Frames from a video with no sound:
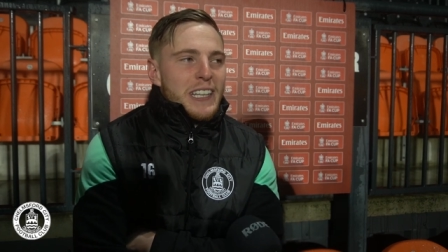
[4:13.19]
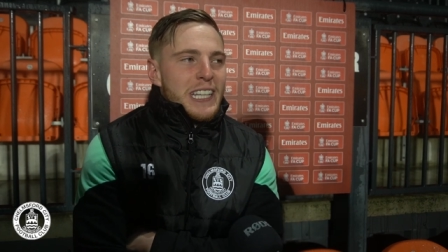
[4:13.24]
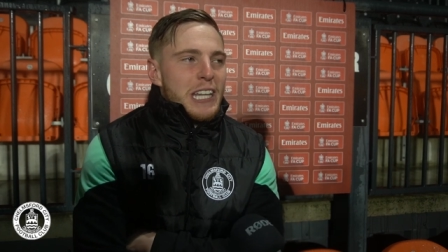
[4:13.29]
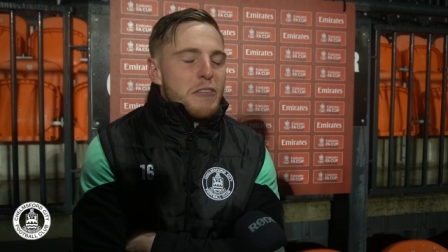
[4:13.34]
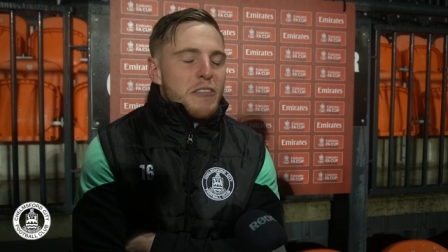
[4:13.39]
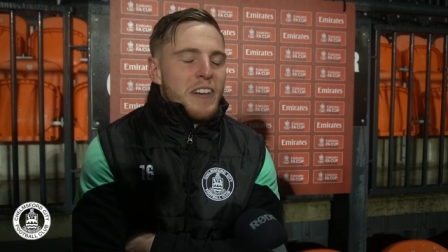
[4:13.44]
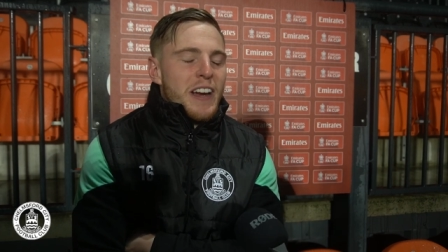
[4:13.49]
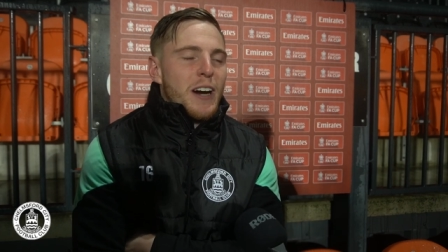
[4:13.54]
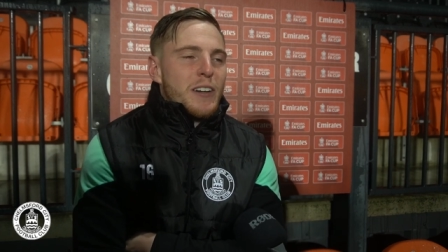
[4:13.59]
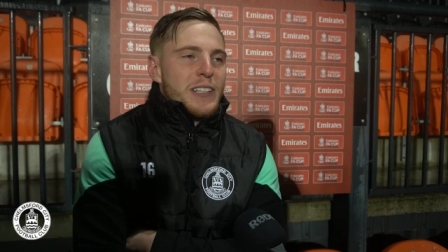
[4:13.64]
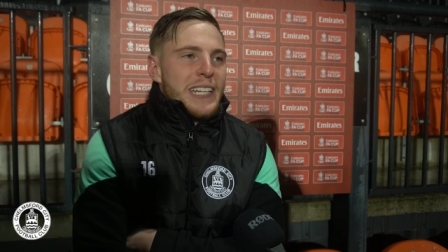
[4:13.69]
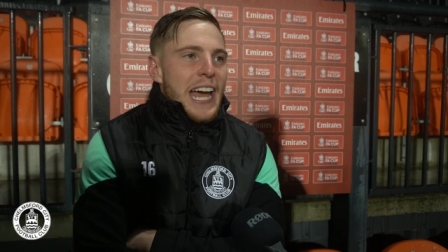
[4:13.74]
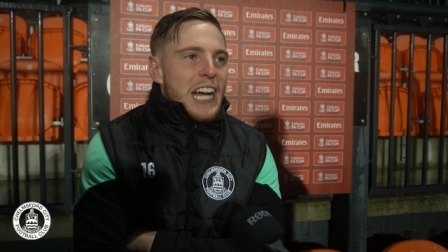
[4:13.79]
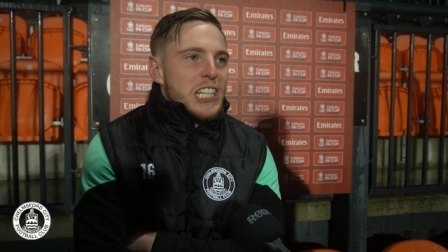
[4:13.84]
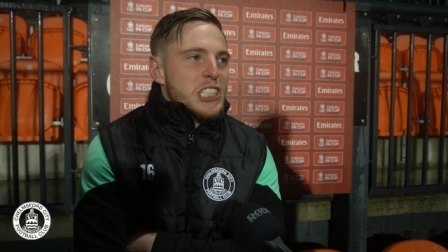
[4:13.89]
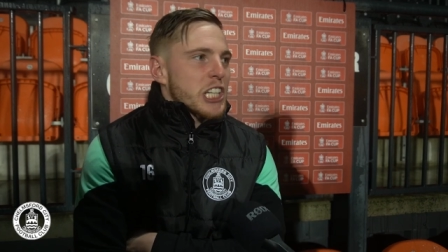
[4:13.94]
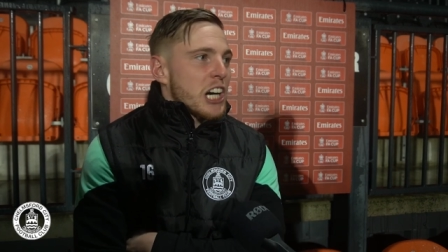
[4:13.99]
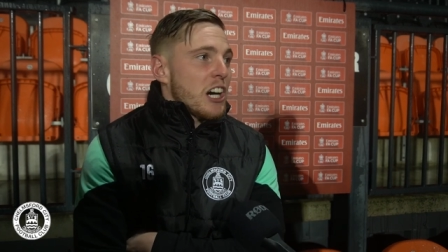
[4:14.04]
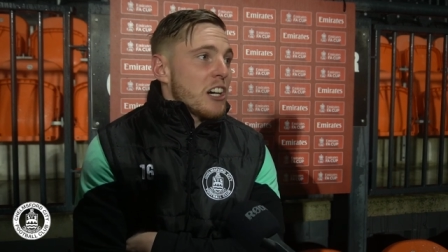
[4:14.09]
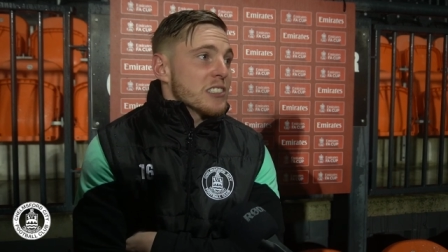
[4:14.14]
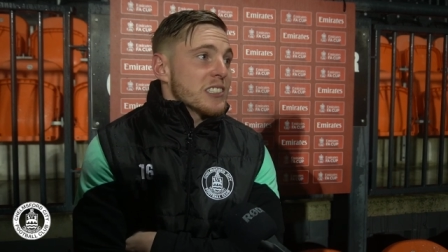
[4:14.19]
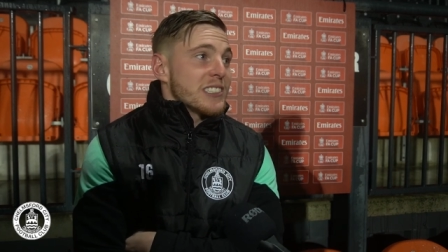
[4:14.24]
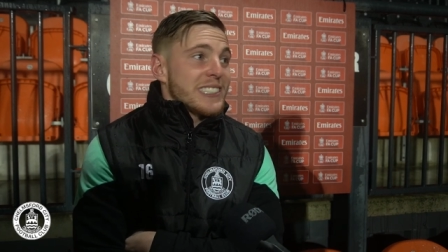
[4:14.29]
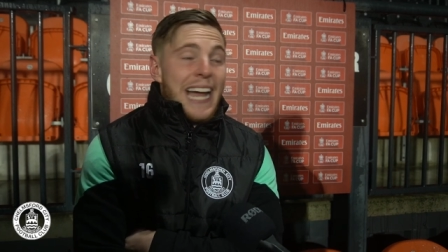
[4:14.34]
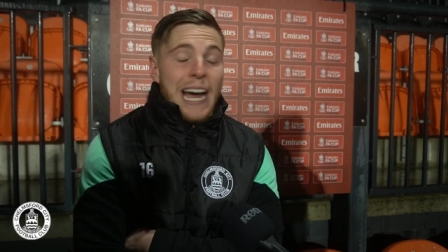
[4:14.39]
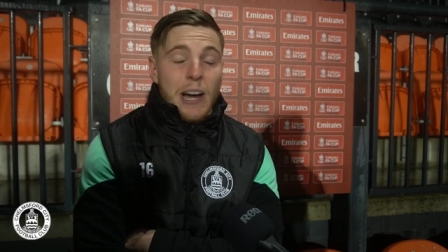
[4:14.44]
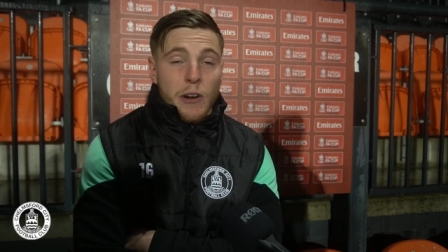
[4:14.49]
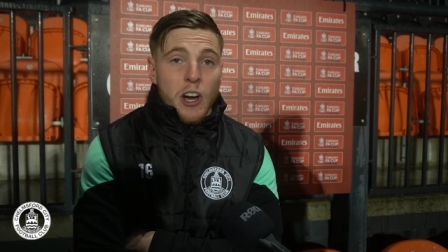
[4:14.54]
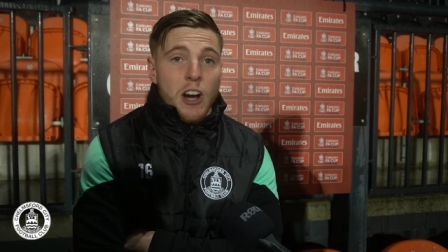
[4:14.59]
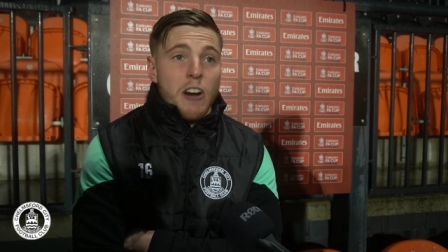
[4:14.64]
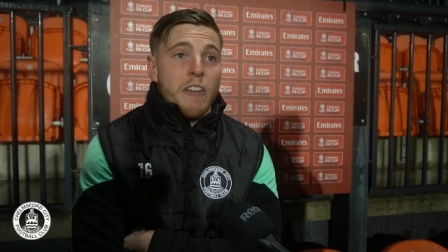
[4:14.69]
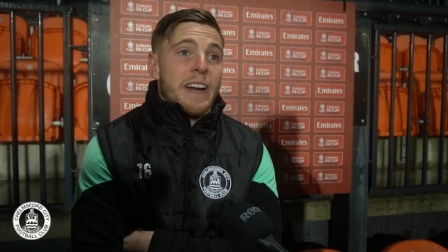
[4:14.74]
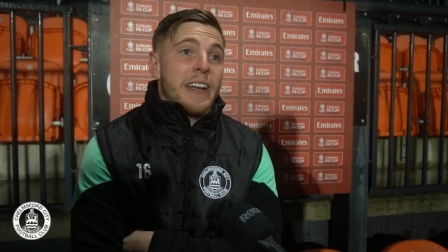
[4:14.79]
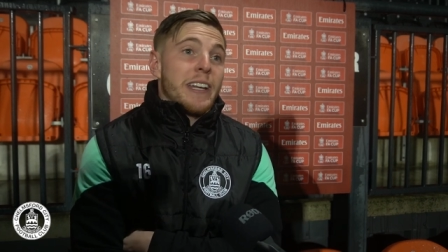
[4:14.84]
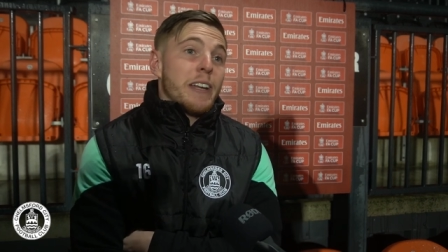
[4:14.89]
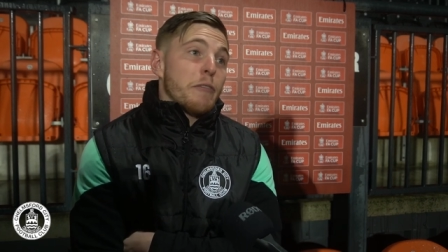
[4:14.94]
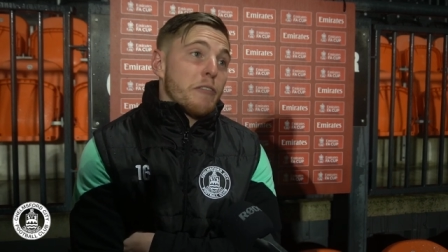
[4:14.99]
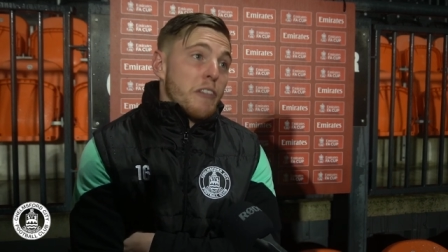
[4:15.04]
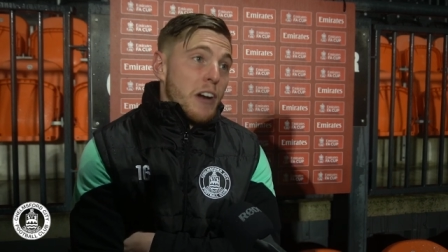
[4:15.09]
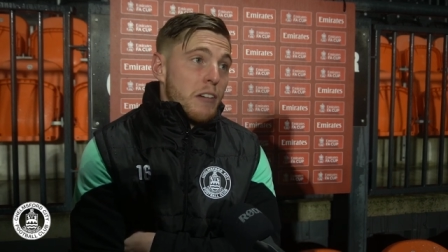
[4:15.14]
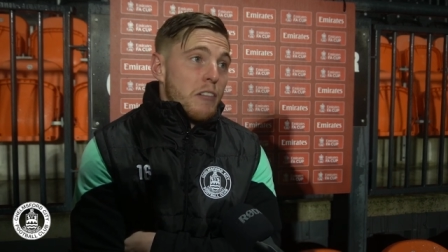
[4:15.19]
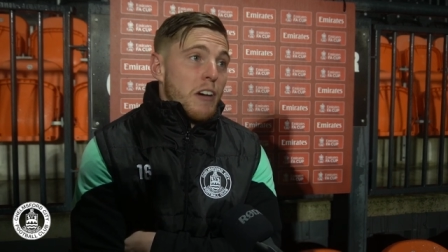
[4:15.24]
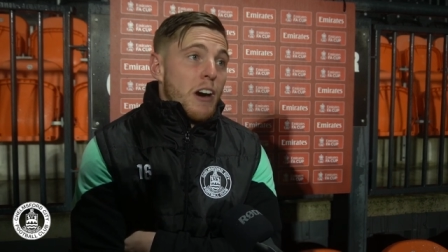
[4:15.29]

I did think I'd get a chance down our end in front